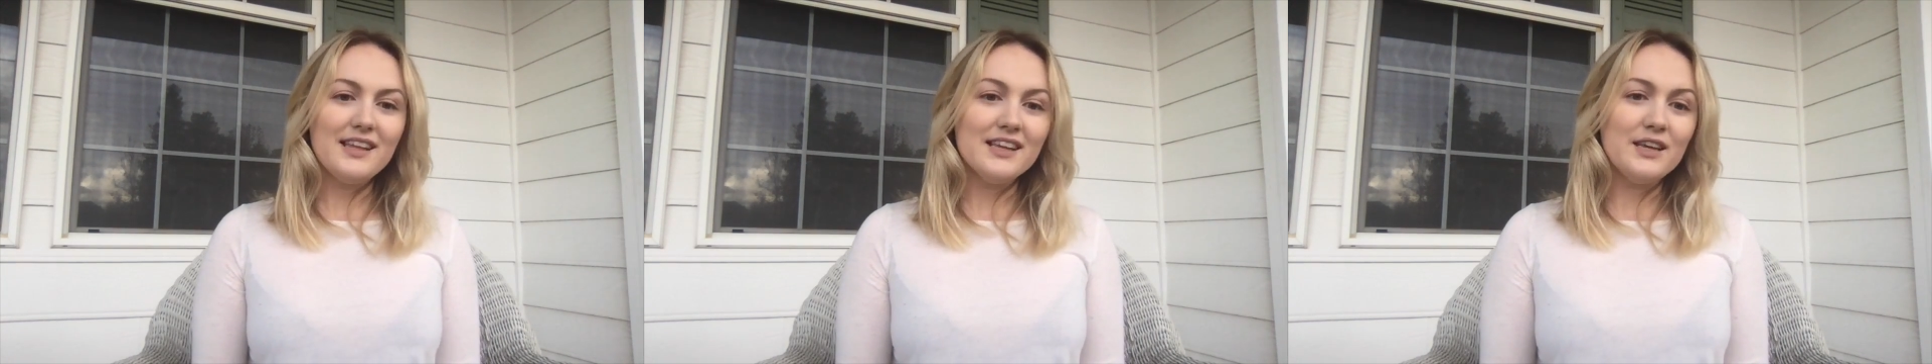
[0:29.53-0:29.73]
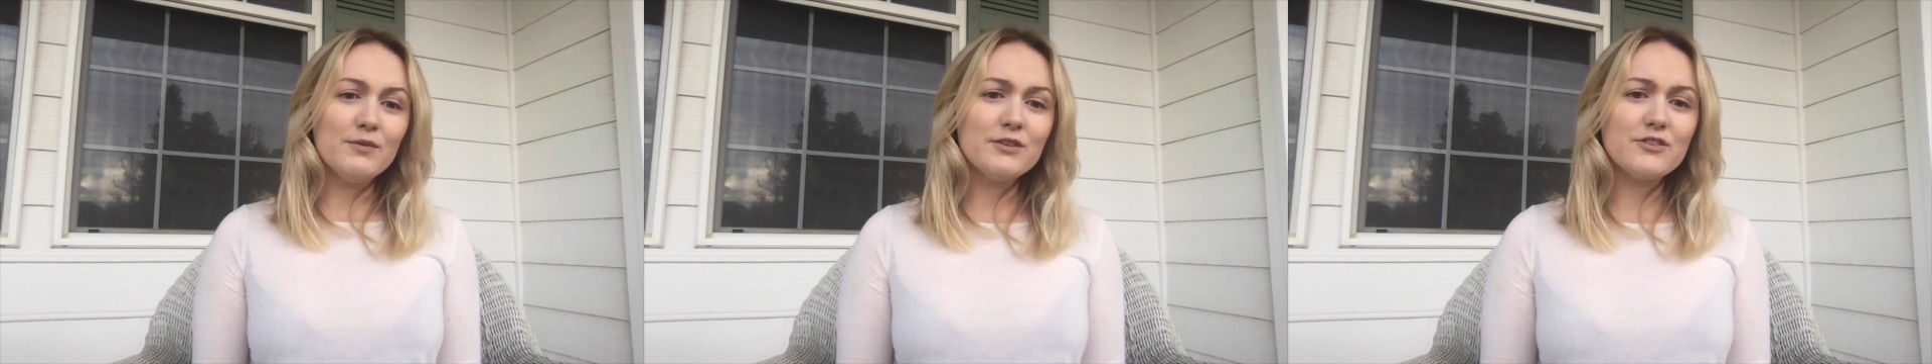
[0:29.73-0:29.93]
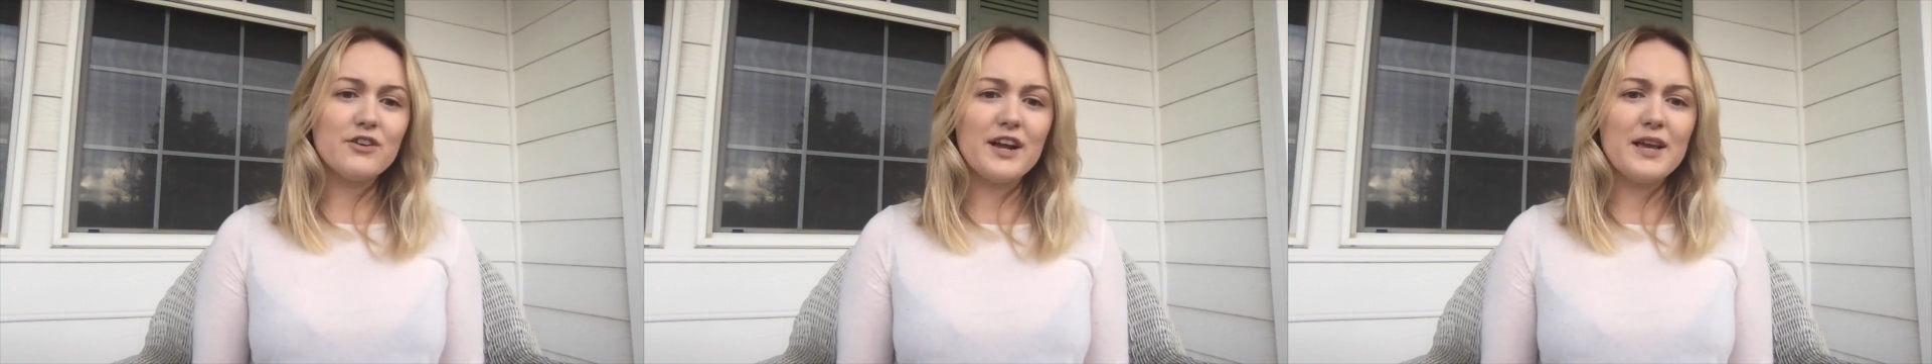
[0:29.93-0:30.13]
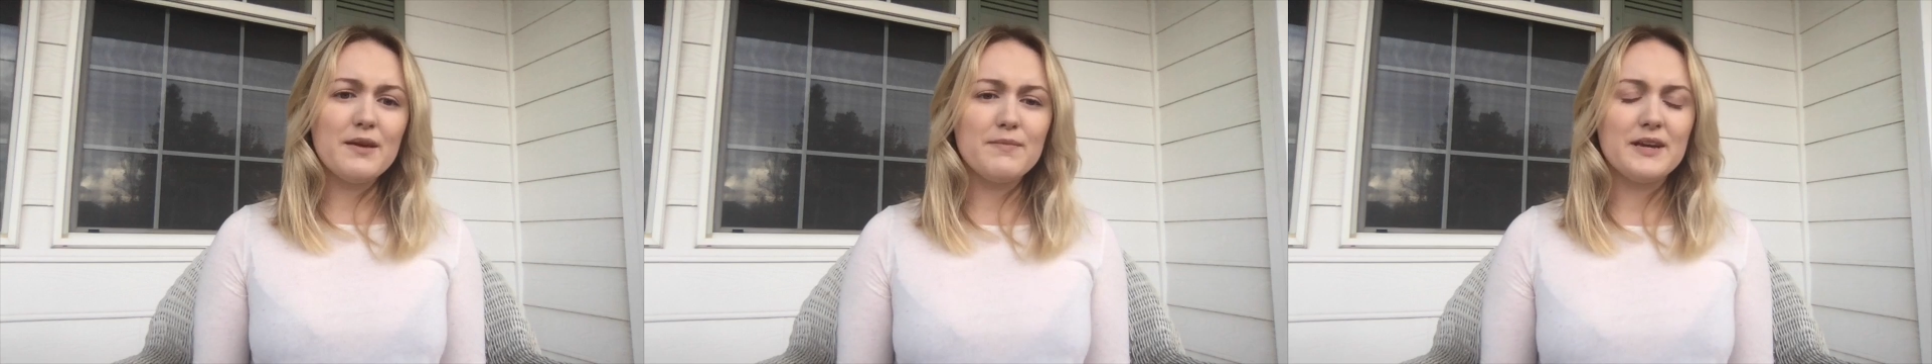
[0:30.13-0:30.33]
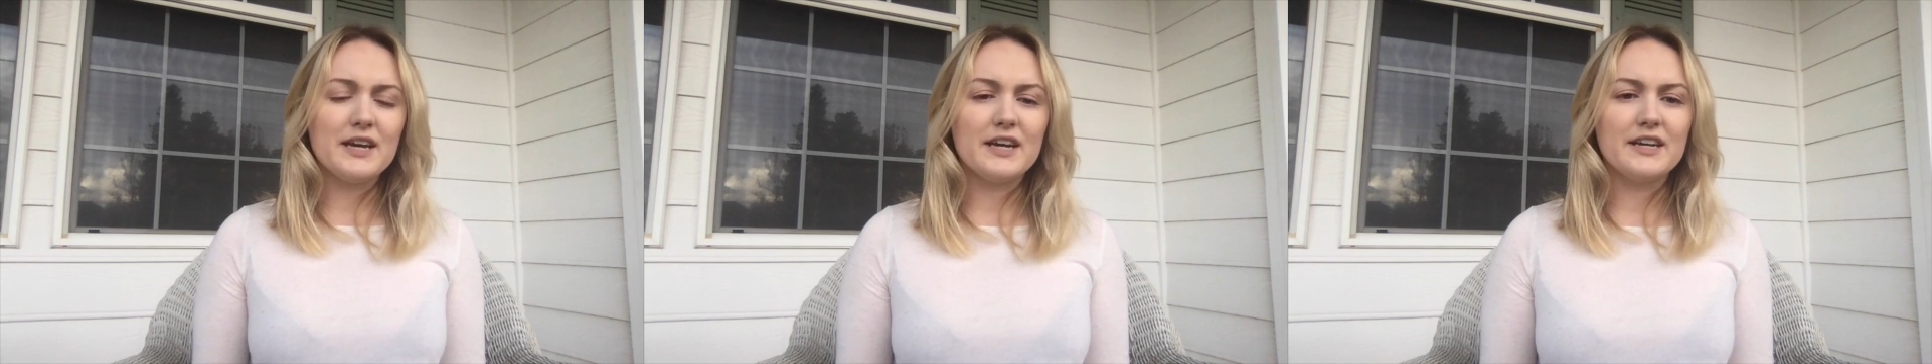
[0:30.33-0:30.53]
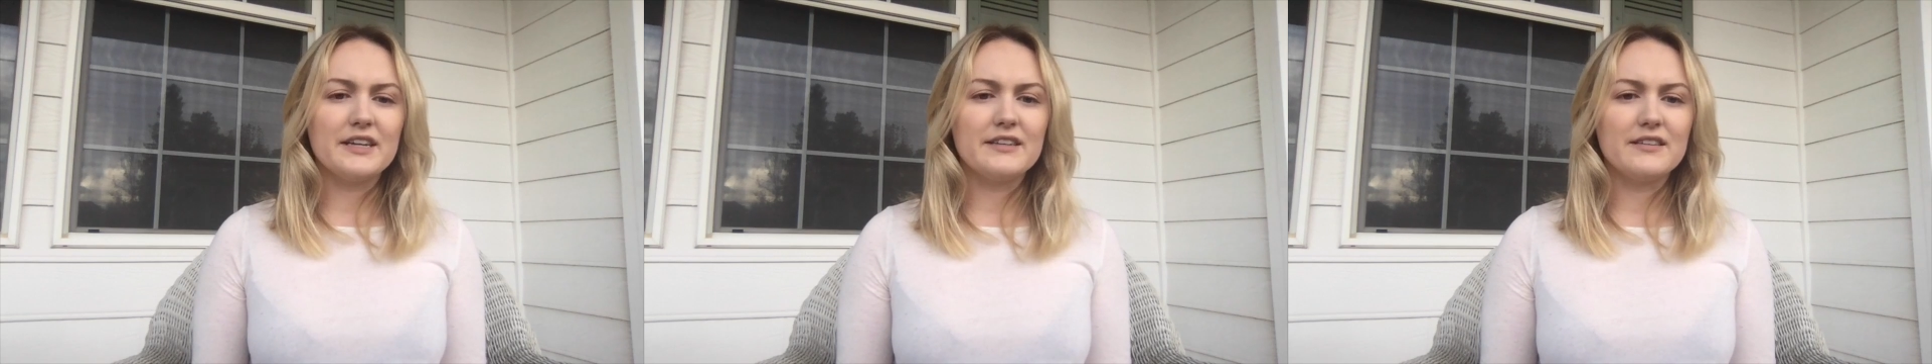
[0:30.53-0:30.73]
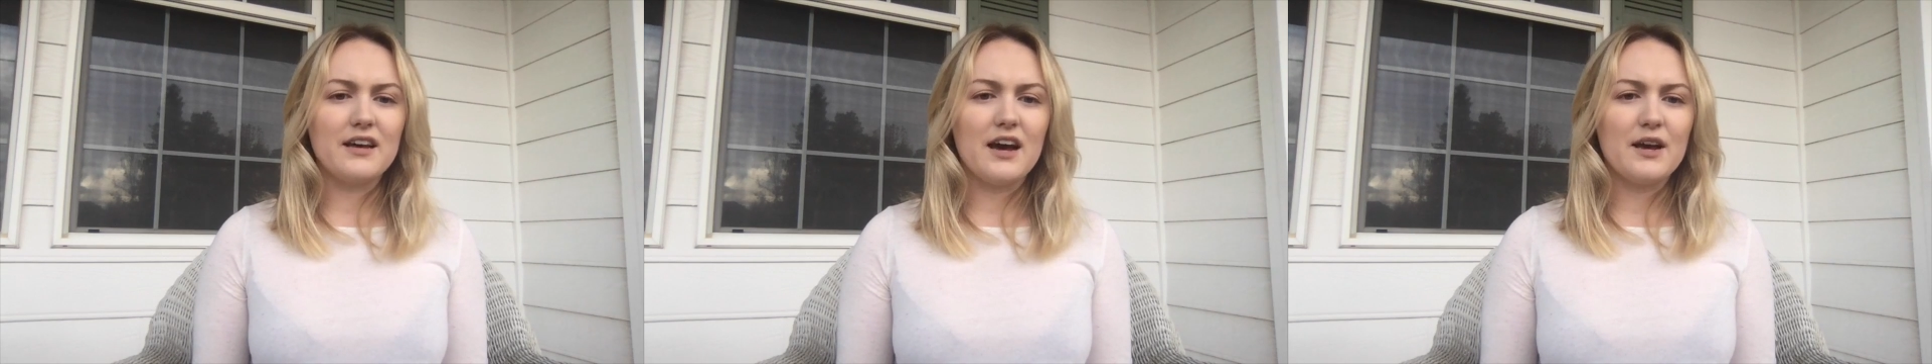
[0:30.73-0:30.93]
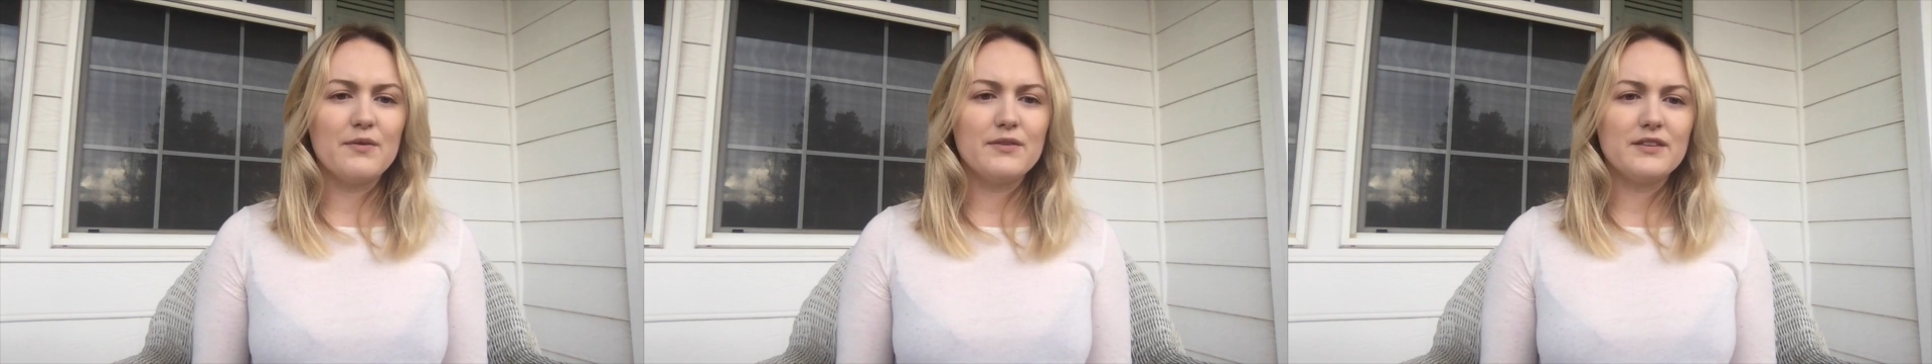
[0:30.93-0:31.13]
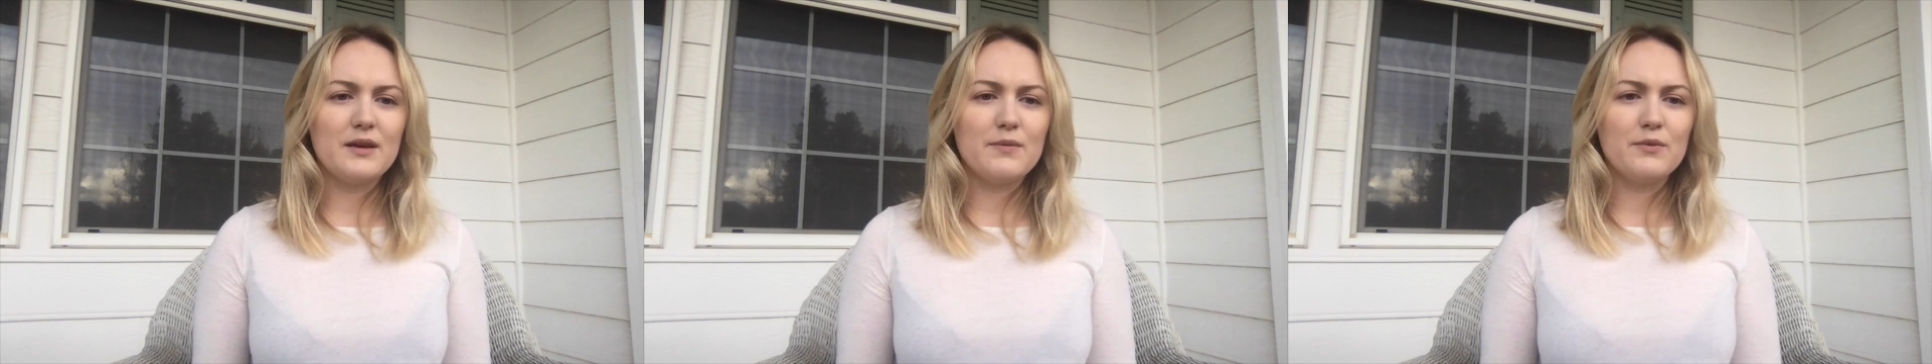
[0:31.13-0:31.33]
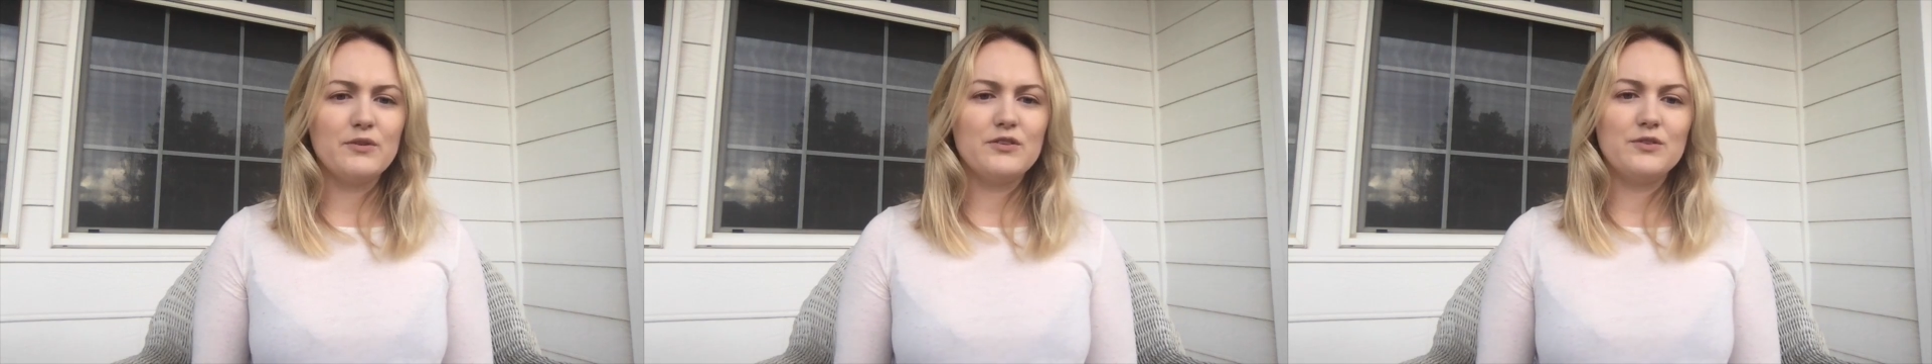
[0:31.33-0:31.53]
it was great because I was
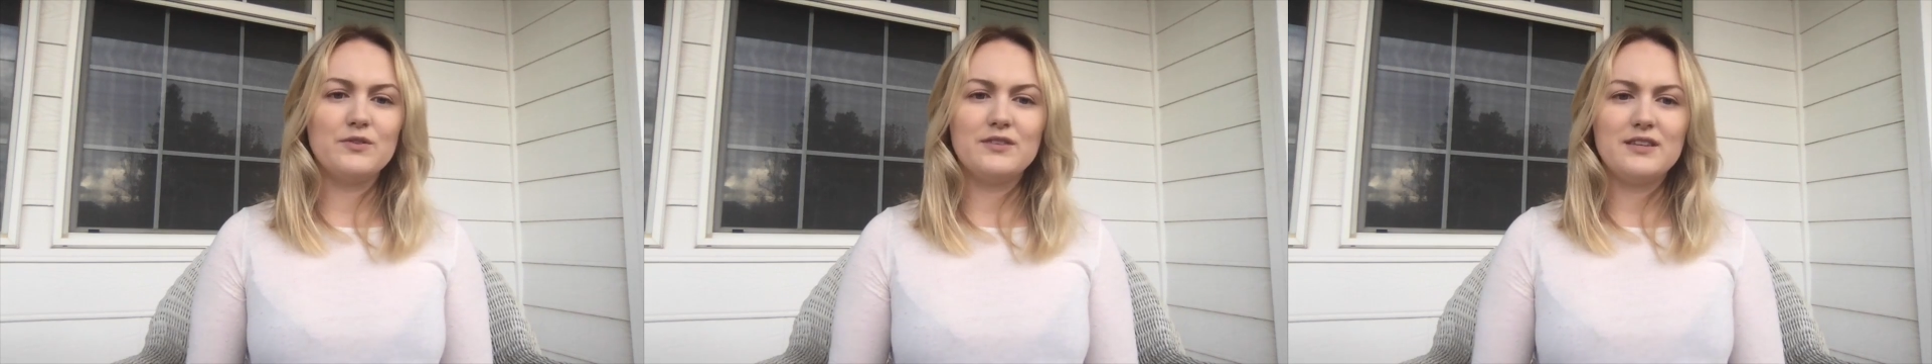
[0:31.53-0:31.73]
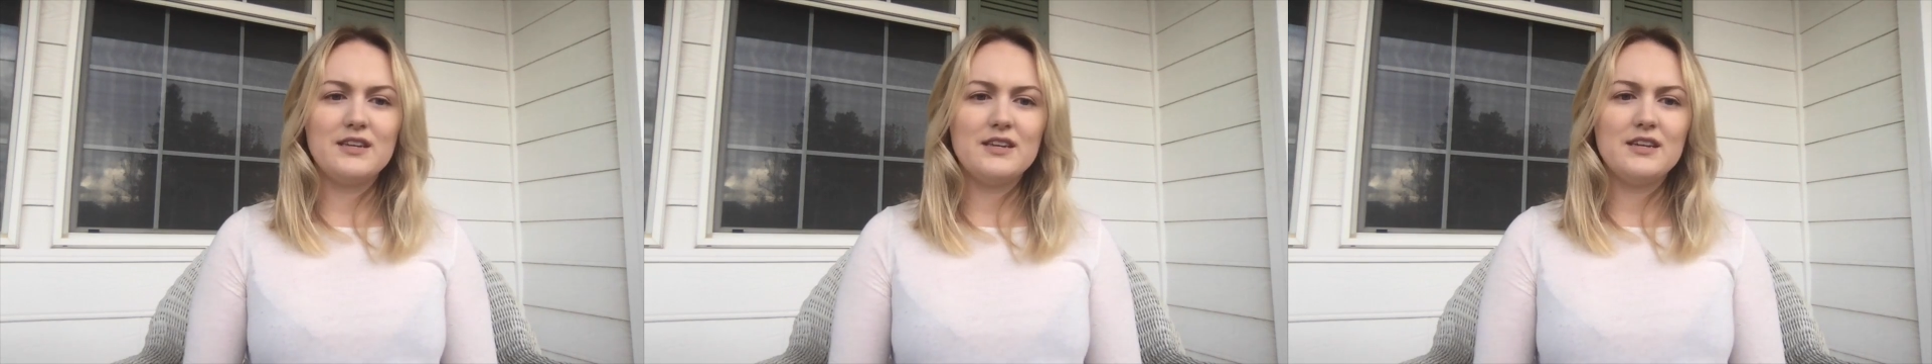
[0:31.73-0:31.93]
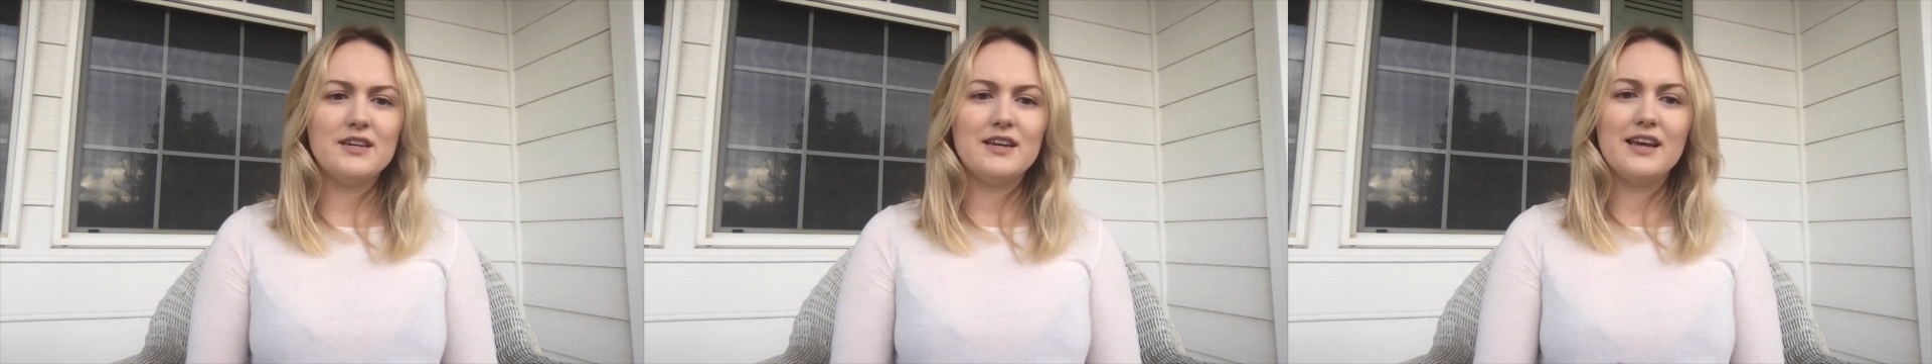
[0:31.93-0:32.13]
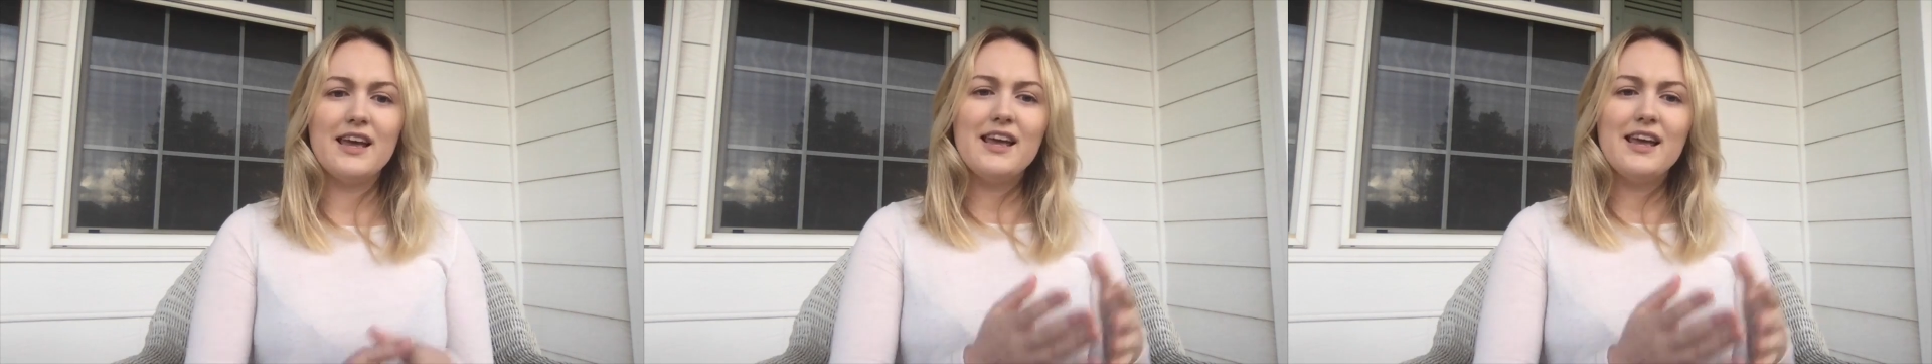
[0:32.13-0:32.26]
able to see